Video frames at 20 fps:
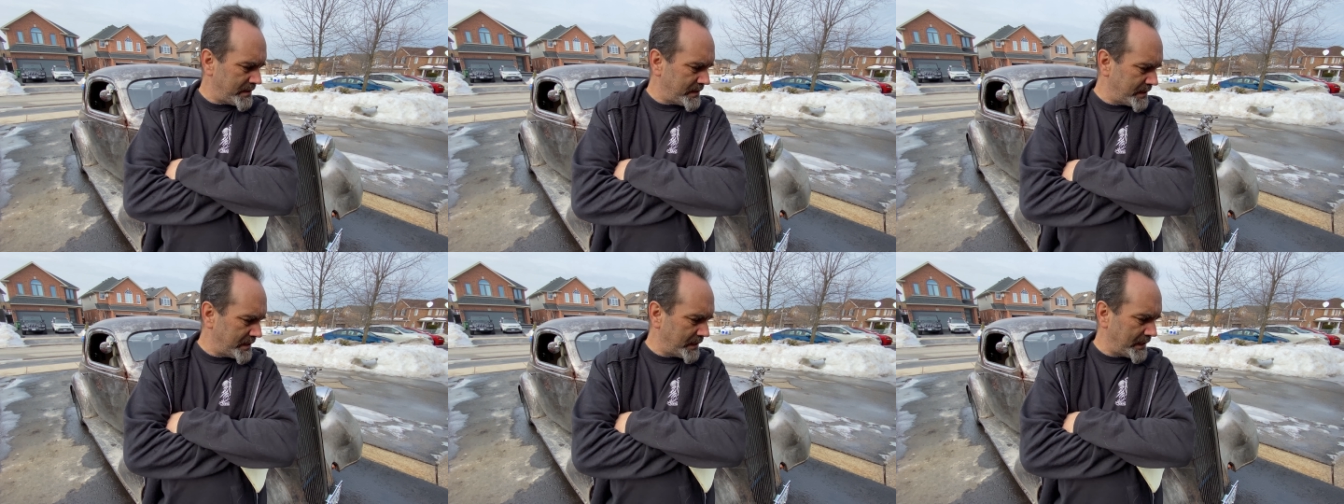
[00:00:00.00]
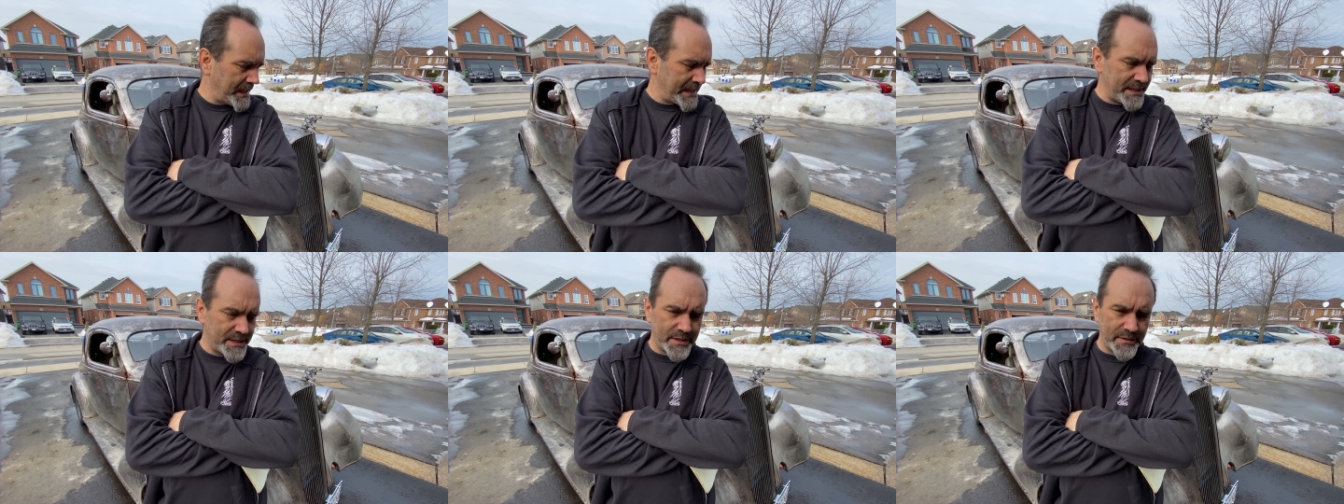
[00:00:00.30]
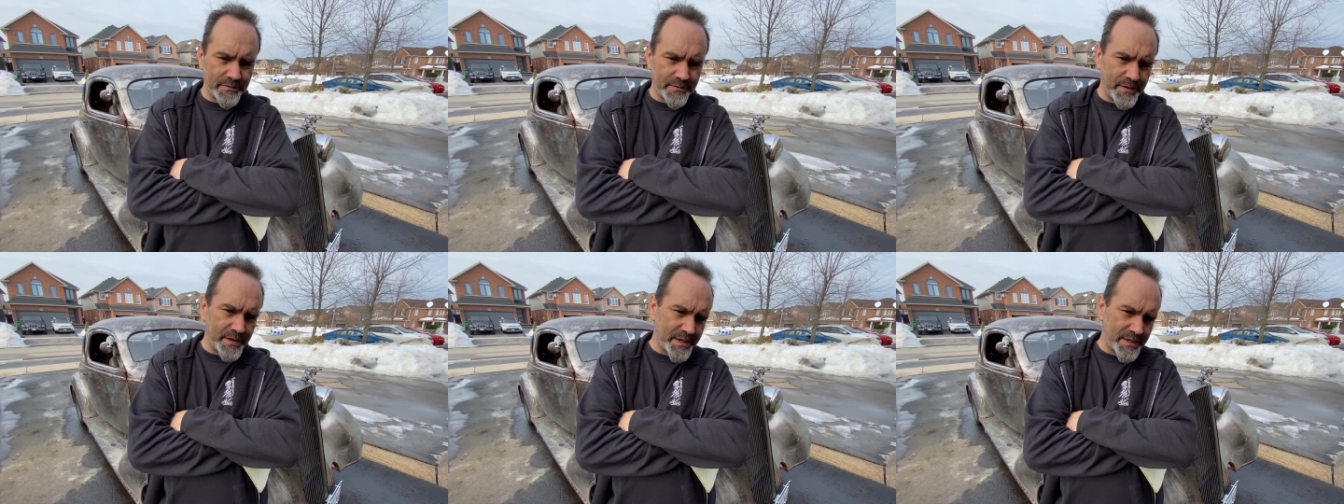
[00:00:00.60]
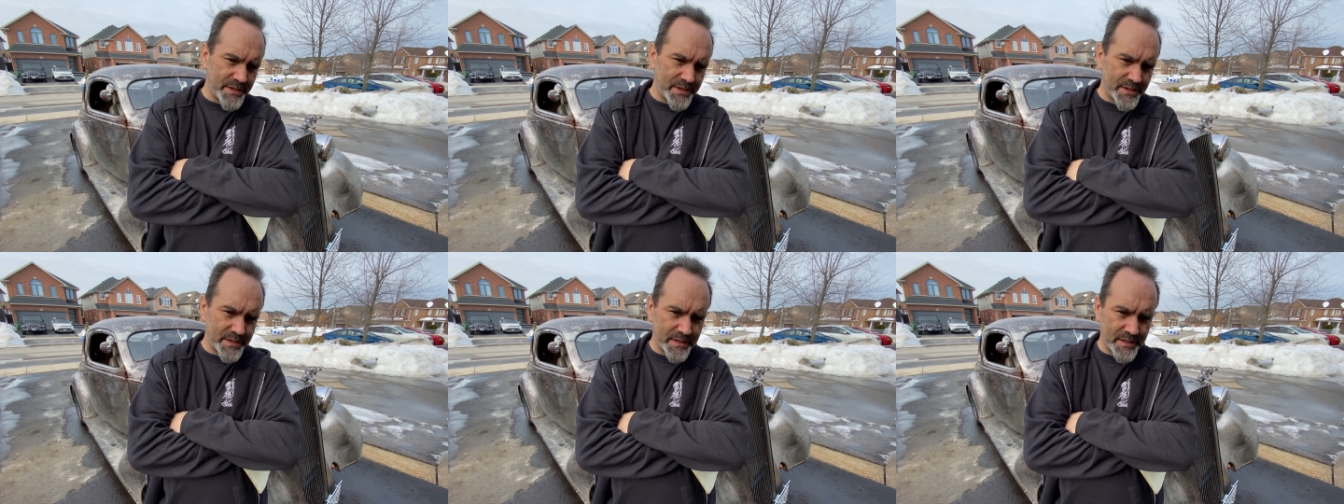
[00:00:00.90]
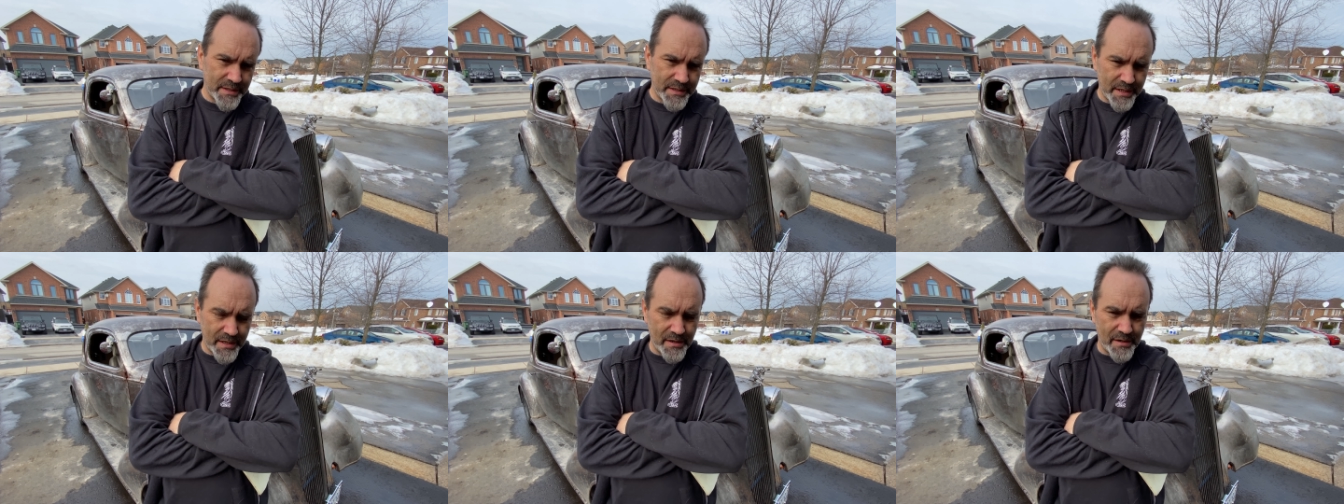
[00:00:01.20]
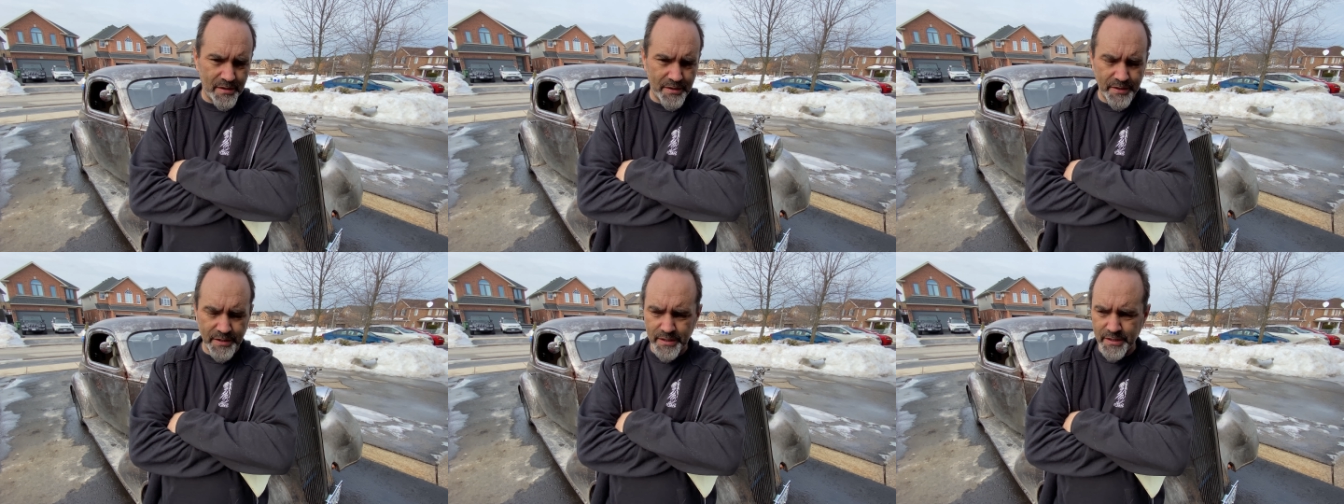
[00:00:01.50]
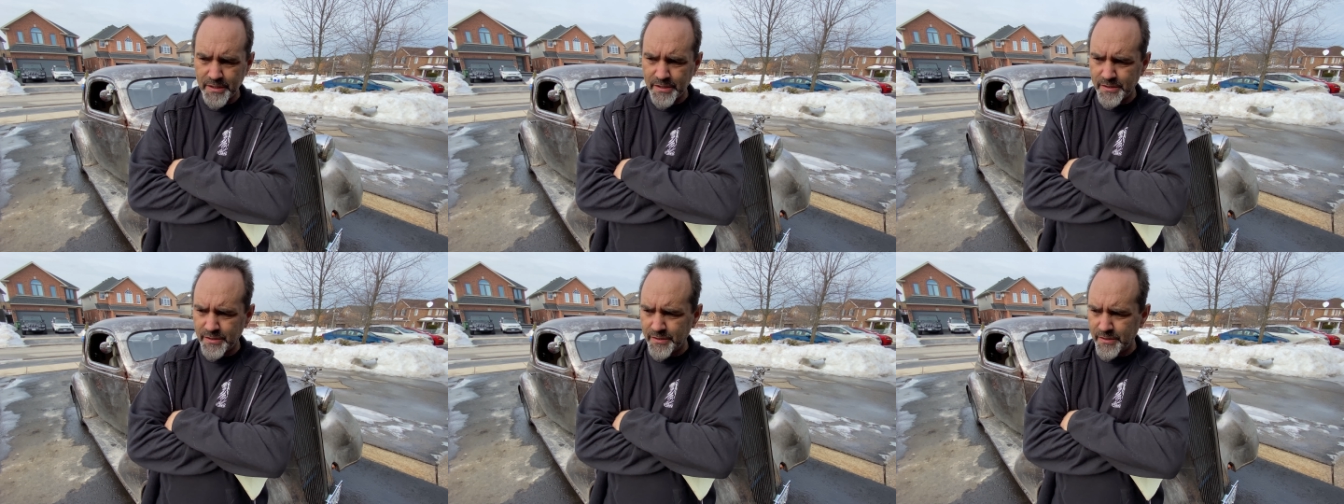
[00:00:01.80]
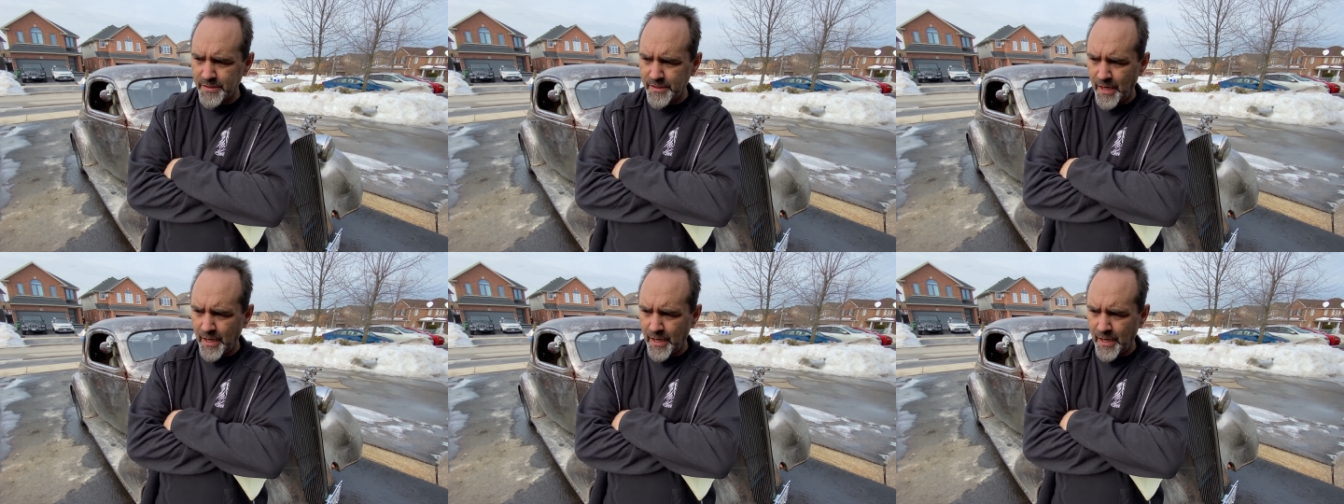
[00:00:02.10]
the likes of this car here,